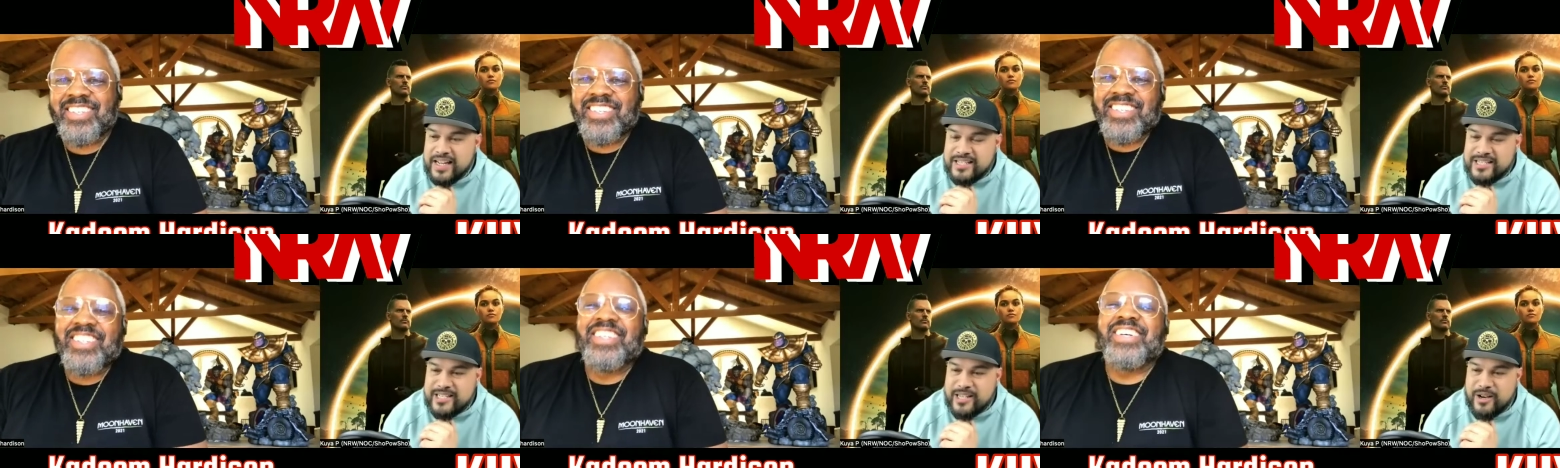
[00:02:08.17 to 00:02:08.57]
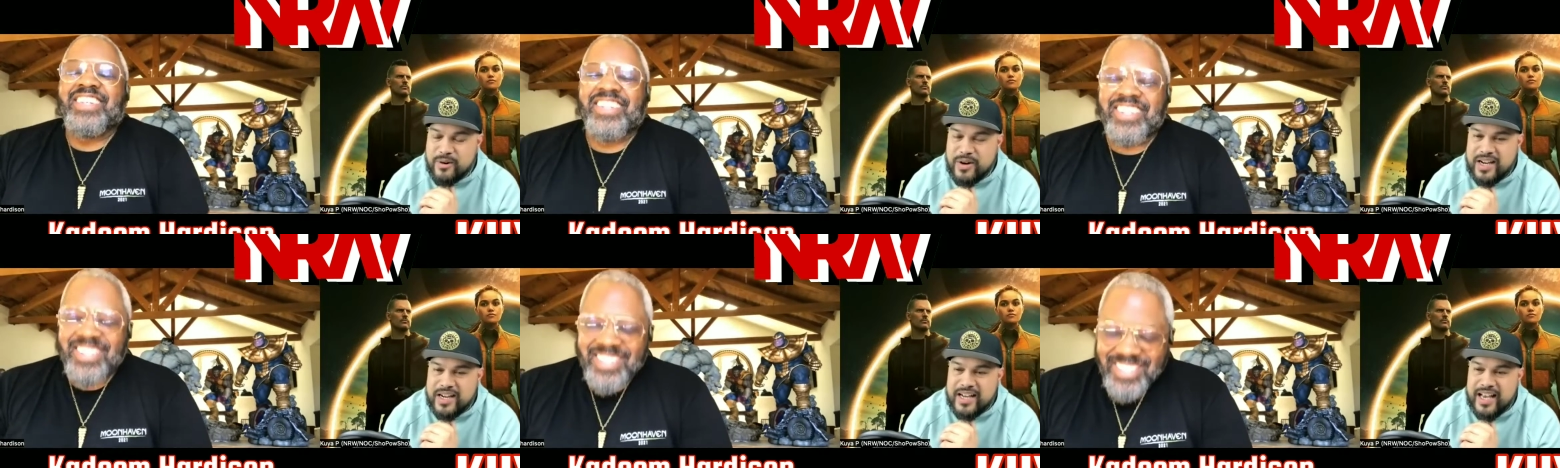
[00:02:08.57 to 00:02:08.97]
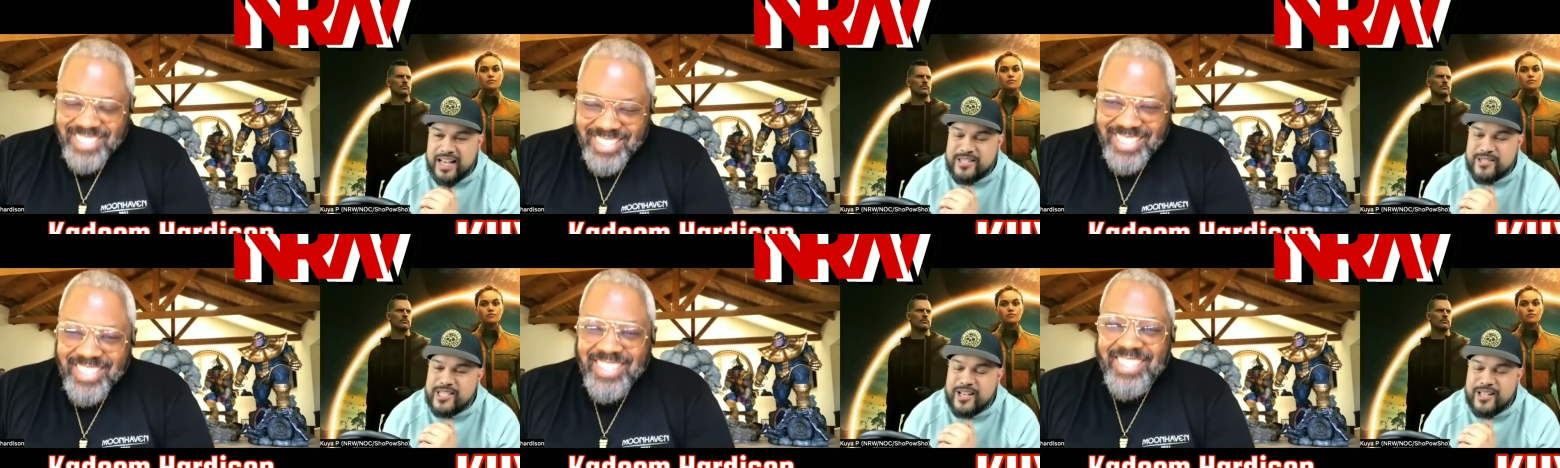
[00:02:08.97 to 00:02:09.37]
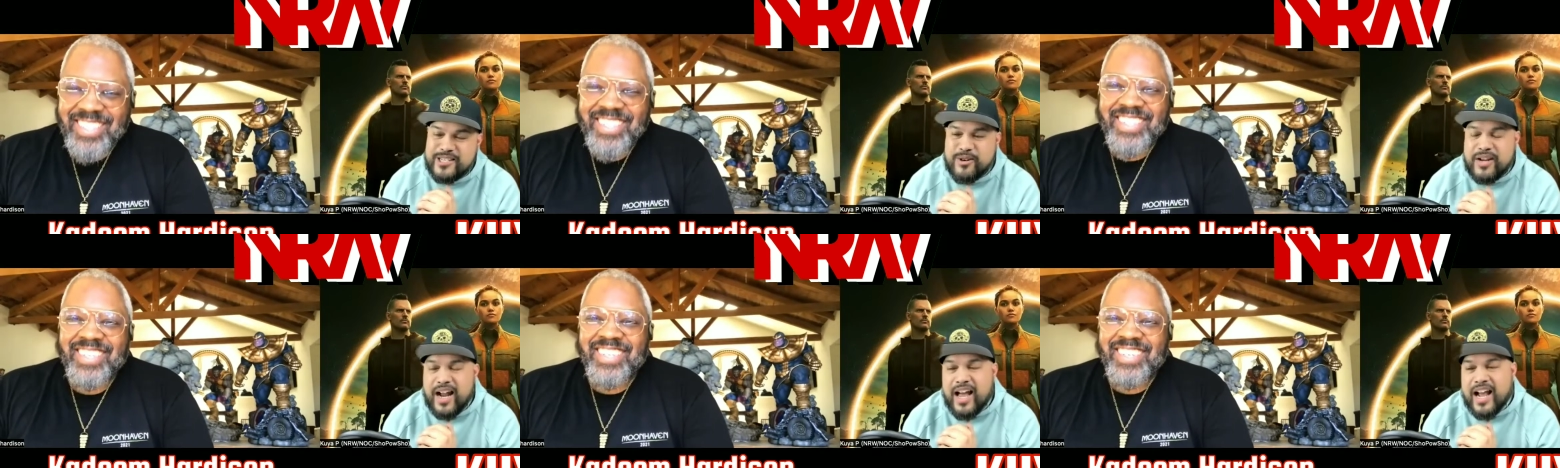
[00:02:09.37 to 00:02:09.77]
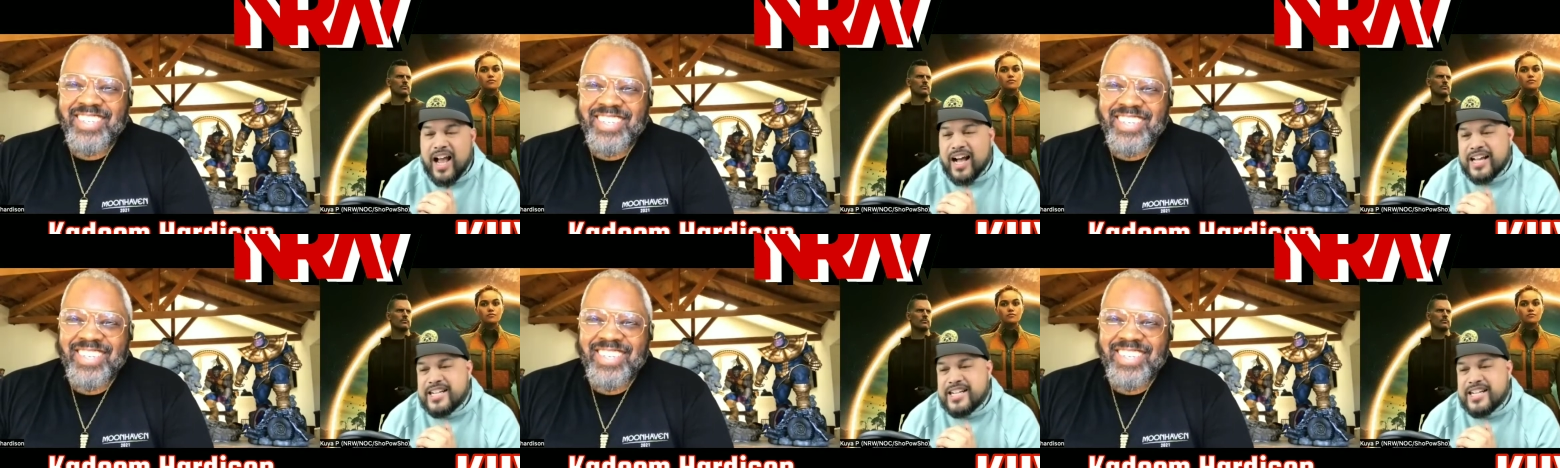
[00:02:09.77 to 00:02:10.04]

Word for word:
Speaker 1: So uh, as you see on the screen, I got